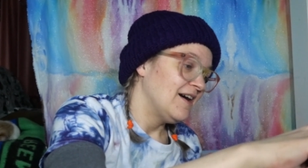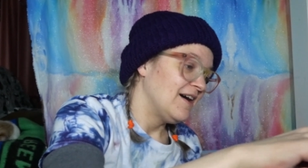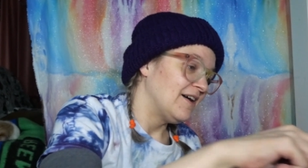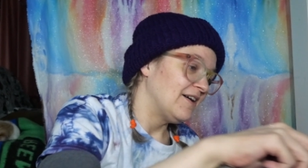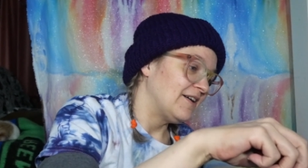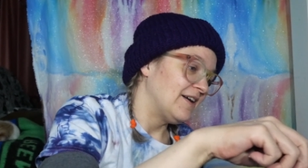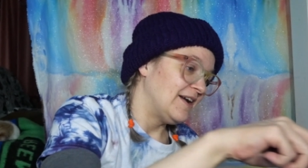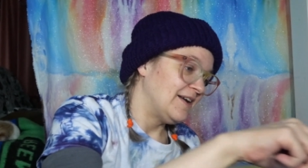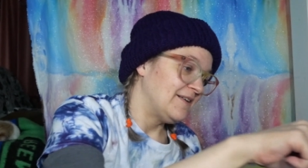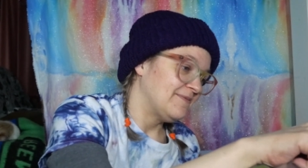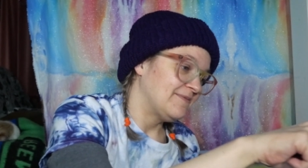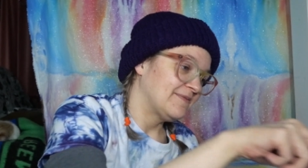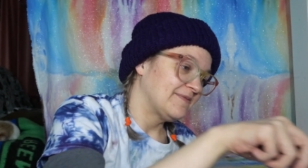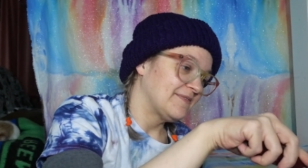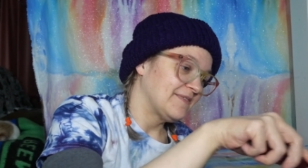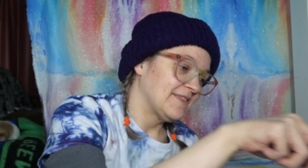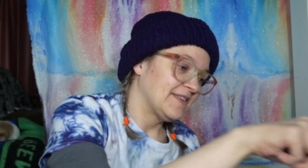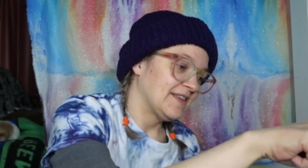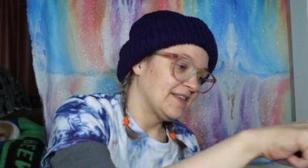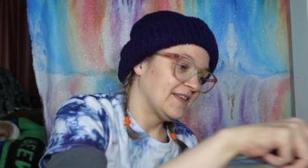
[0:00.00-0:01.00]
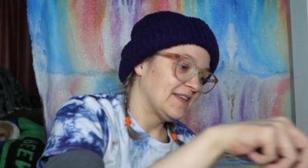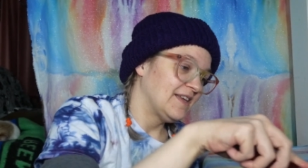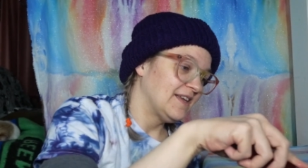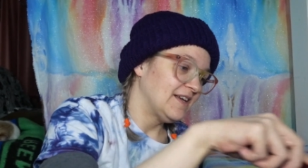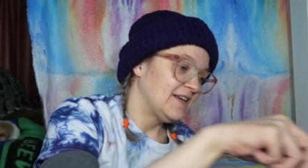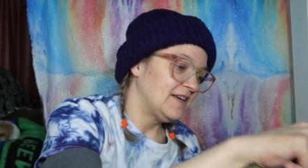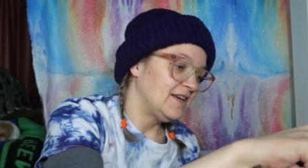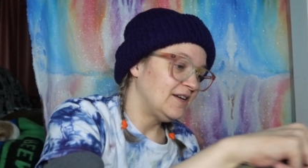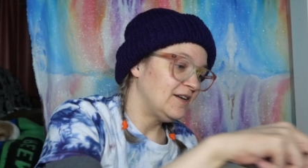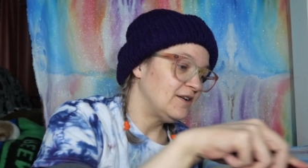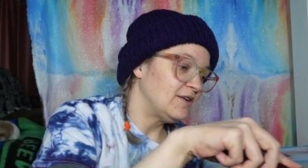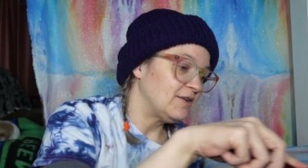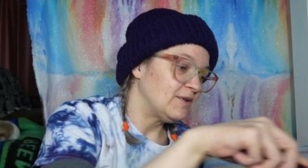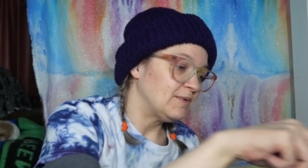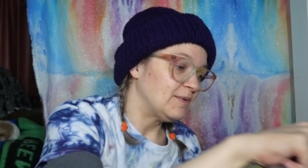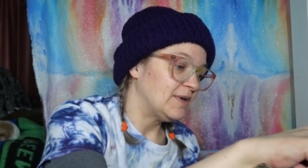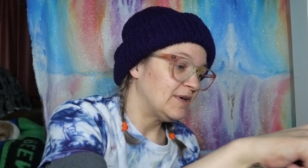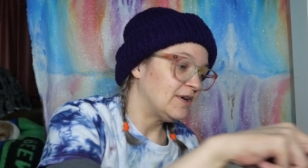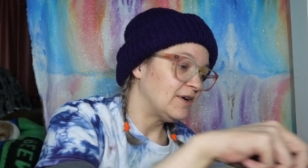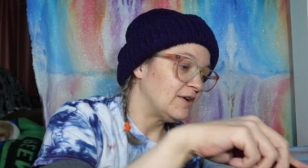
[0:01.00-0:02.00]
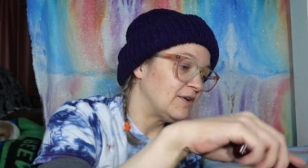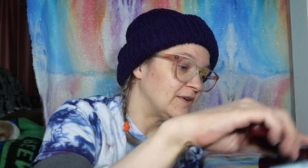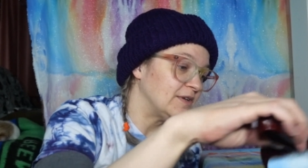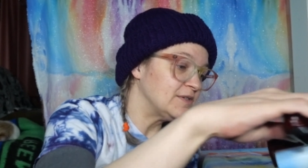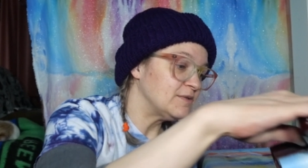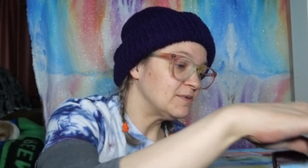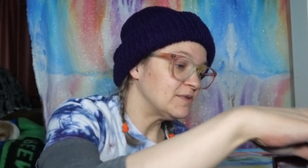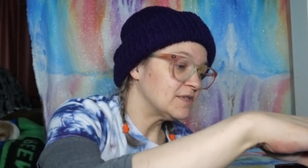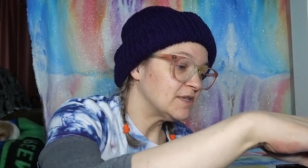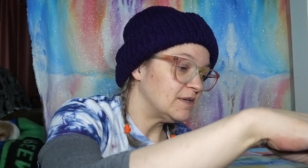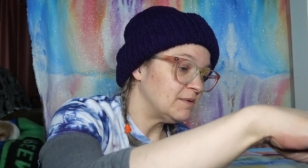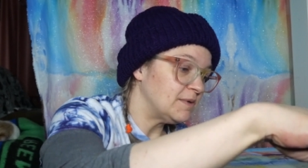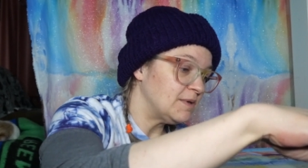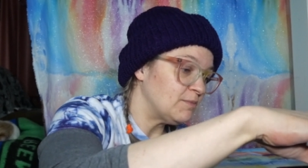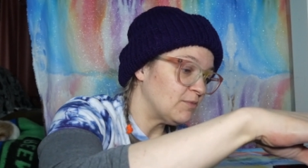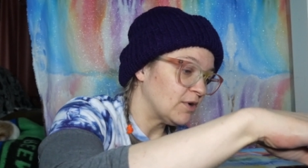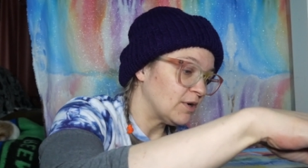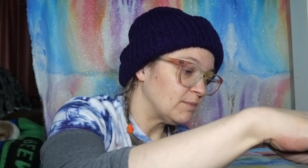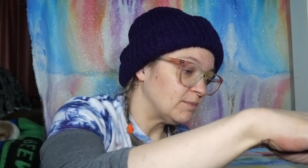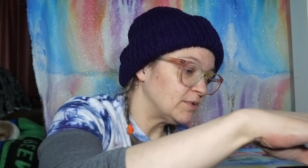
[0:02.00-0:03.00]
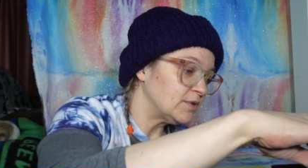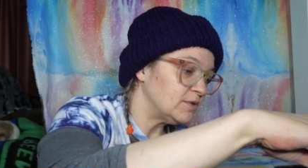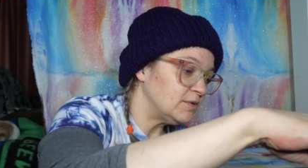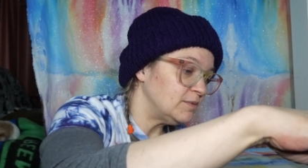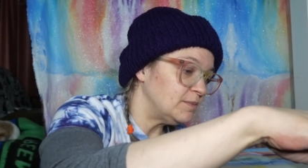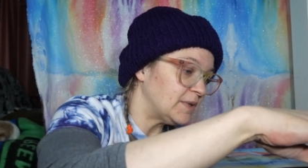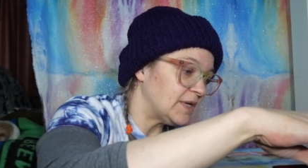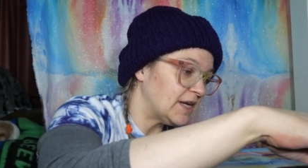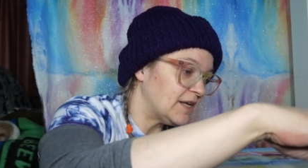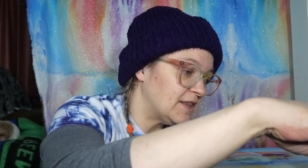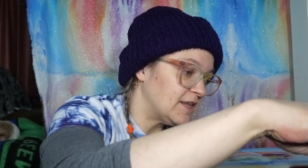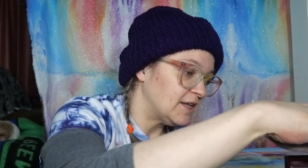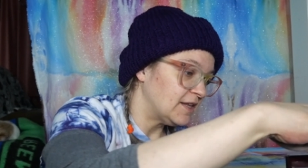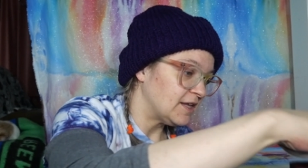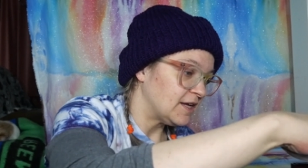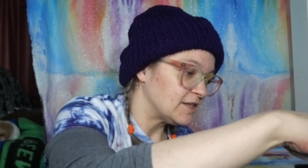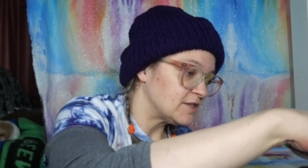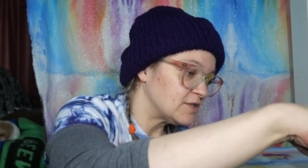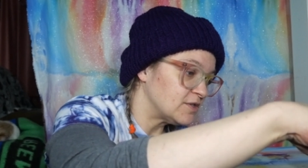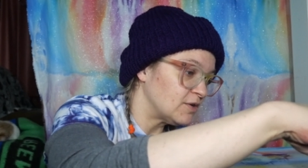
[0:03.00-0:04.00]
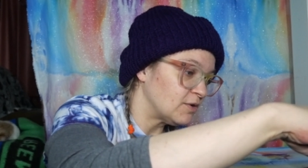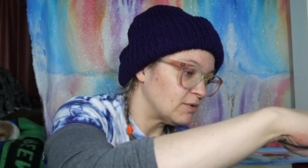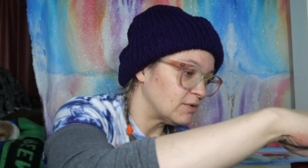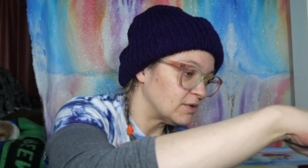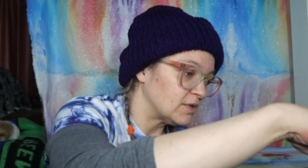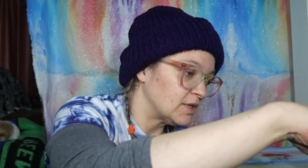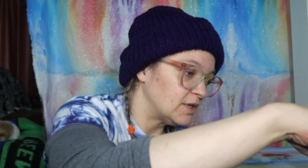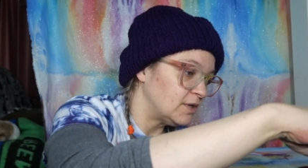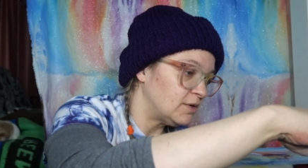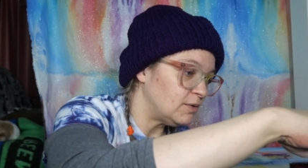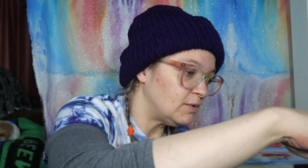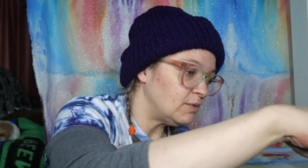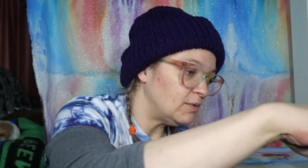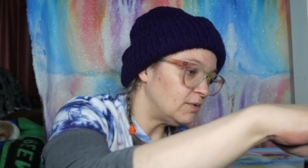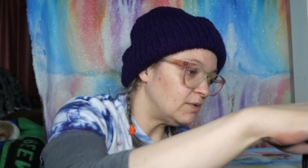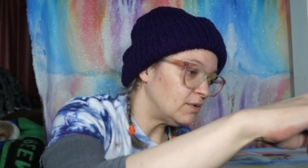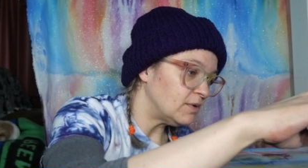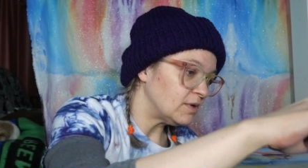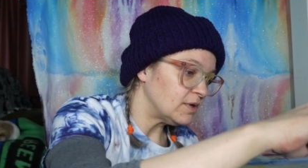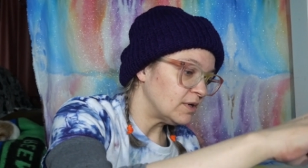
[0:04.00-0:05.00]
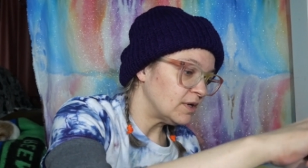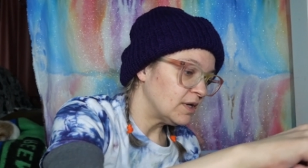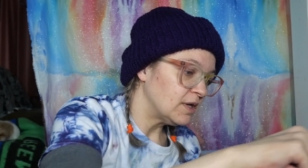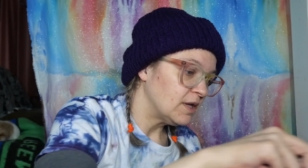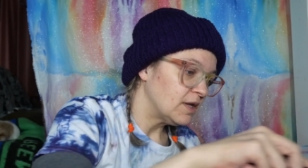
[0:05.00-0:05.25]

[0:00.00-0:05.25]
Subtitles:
Alright. Here we go. This one's going to be more blue, but I think that's totally cool.